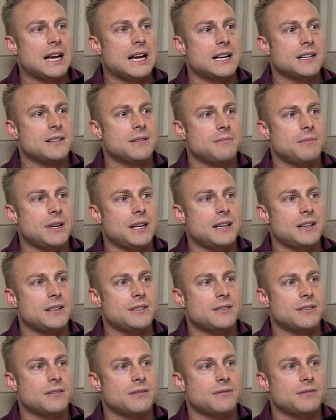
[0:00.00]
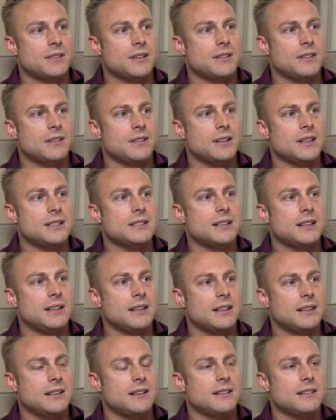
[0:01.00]
as a means of
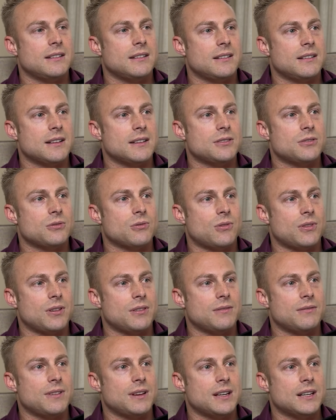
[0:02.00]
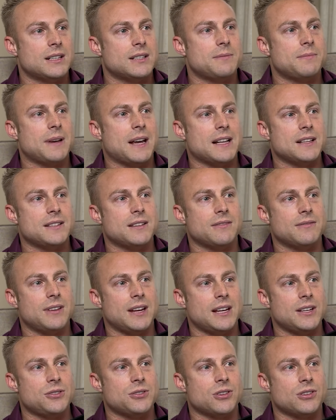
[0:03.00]
eliciting this sort of expansive
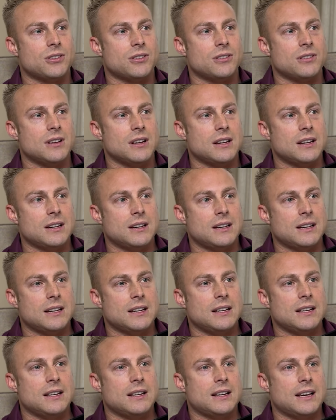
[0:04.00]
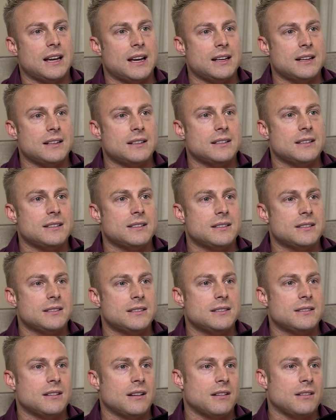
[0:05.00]
nature. And
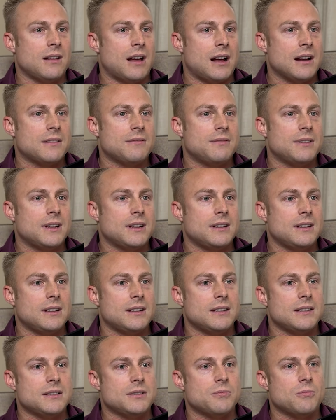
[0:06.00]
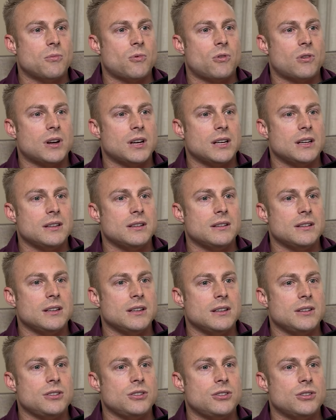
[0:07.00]
a lot of it is more in
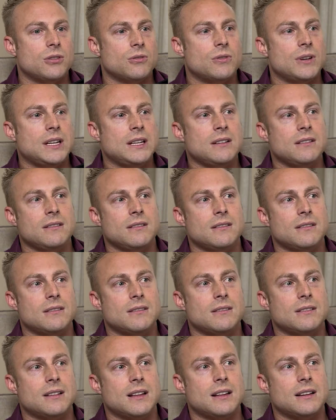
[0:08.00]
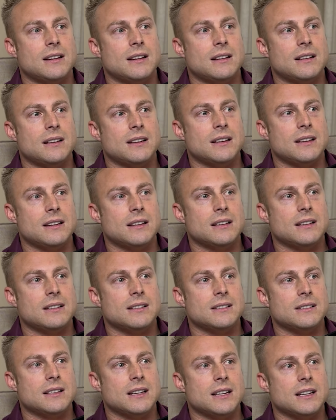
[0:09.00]
the doing than it
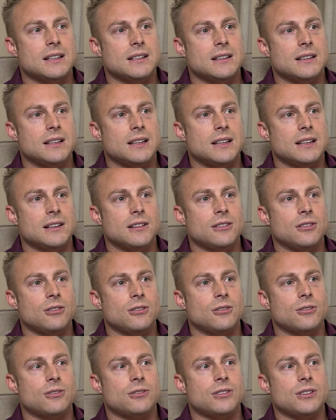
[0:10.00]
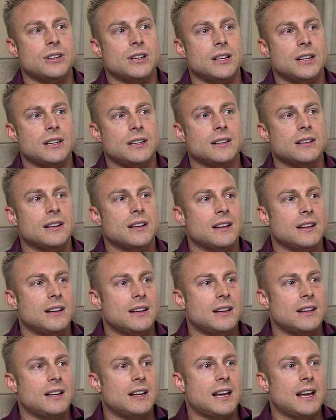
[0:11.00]
is in the learning.
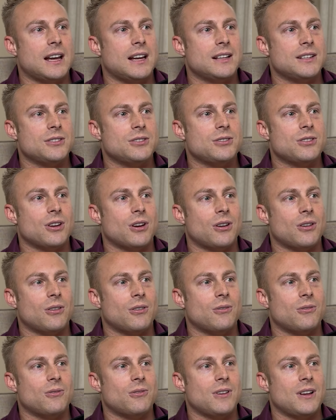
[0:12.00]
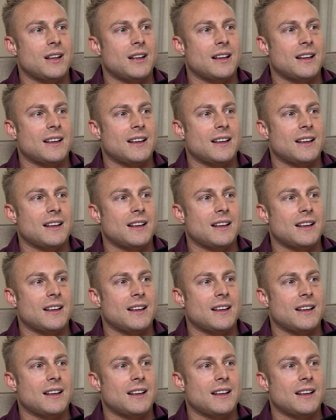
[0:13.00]
And so